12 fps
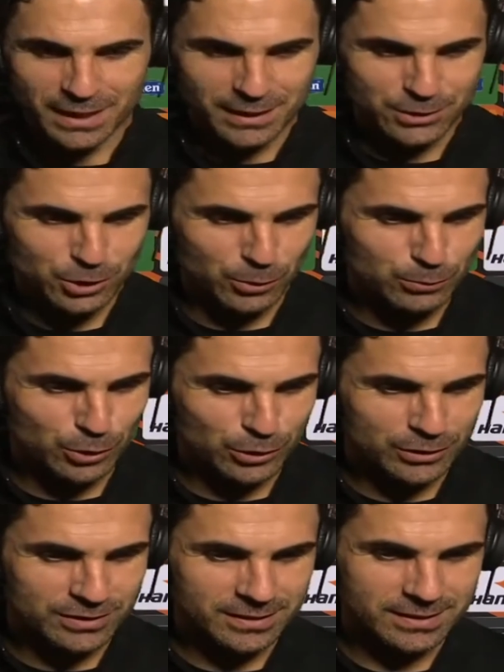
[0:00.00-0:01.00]
Yeah, job
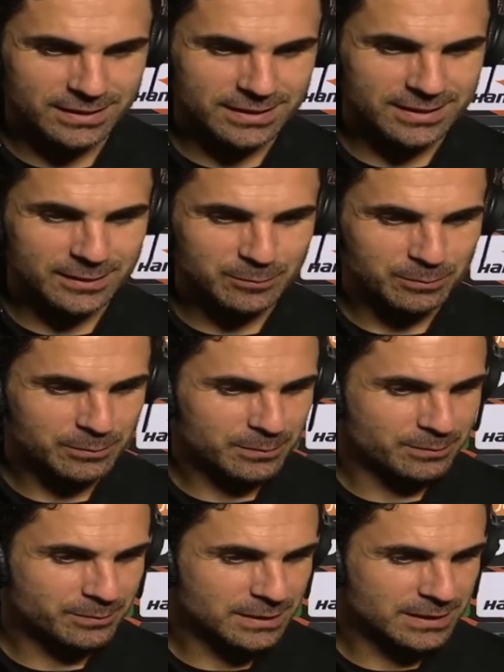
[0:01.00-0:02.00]
done.
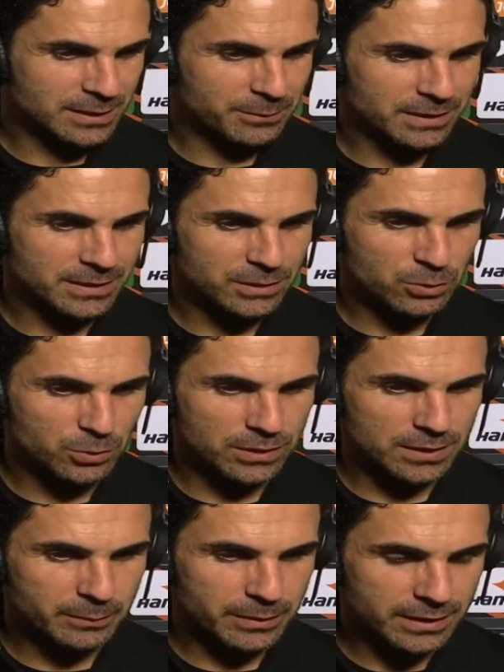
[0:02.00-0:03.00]
Um, it's never easy to
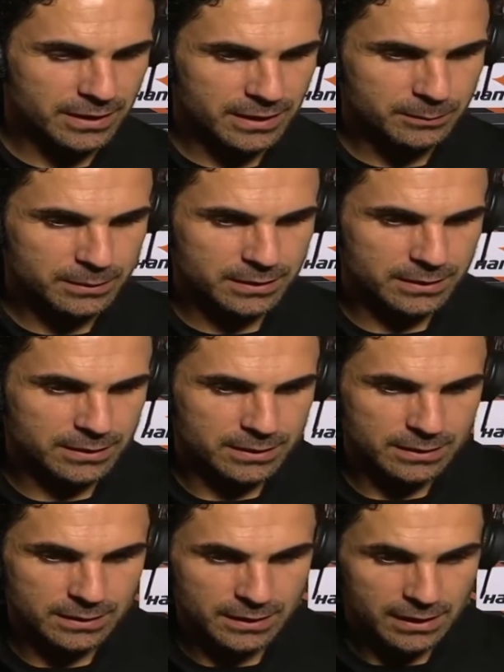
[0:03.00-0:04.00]
win that many games
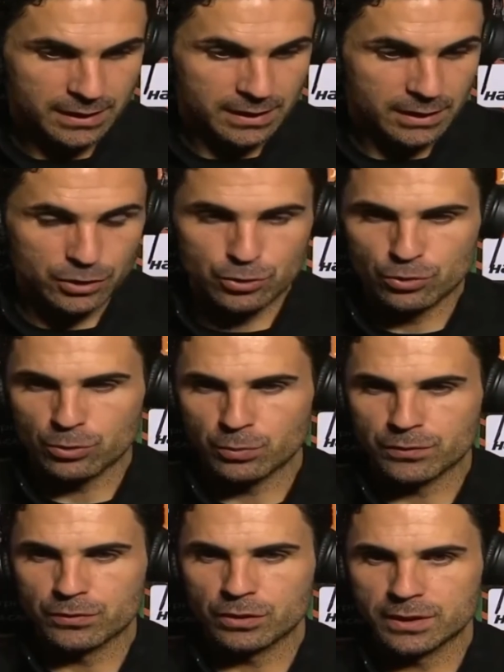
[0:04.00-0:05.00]
in in Europe.
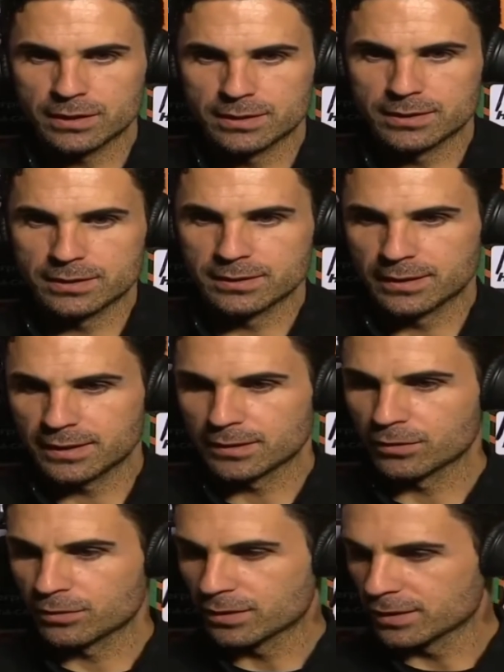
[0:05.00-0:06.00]
We've done it. I
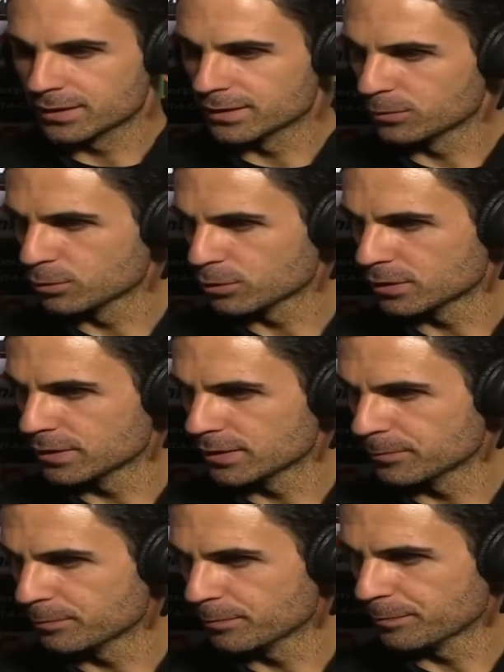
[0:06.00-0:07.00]
don't think it was
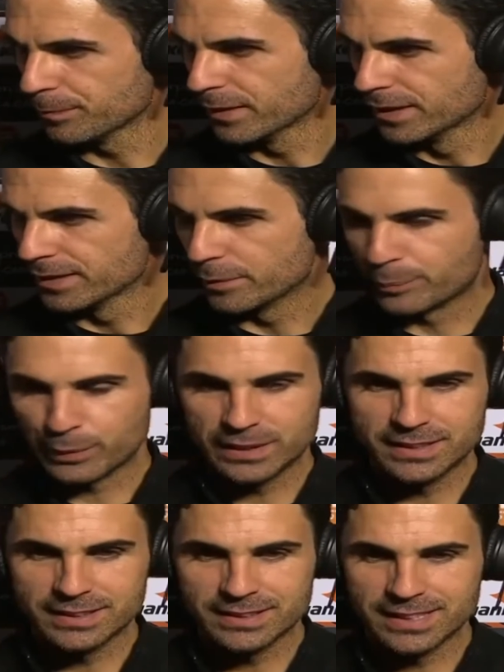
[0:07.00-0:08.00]
um, the
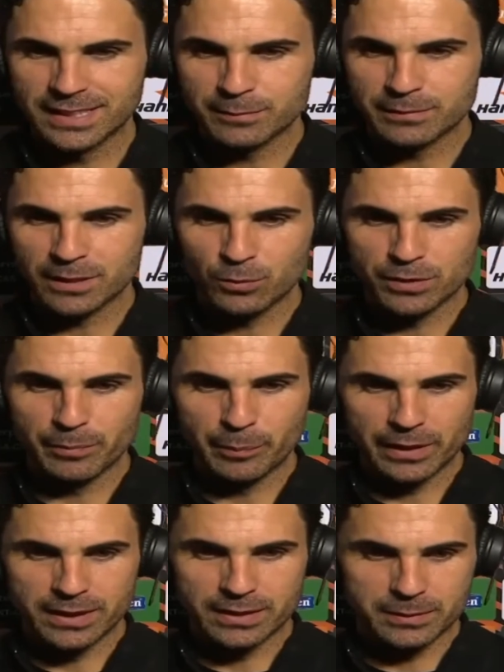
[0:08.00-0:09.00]
prettiest game that we've
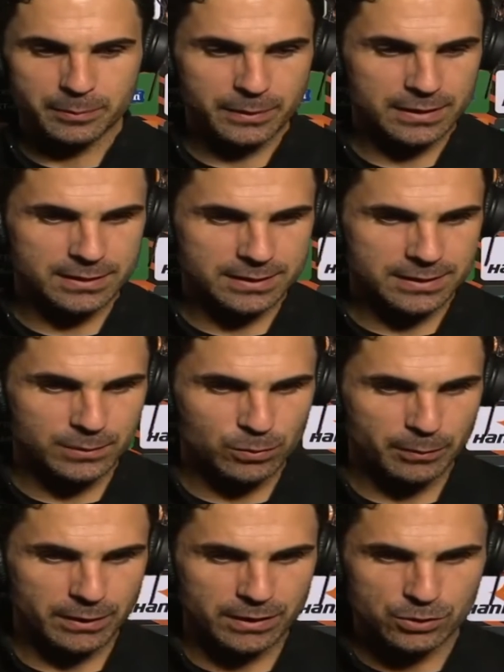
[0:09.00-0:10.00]
played, but uh,
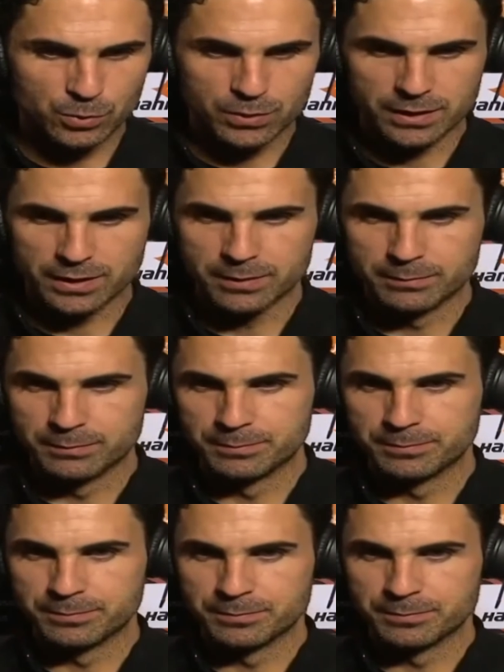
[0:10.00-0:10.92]
we managed to win the game.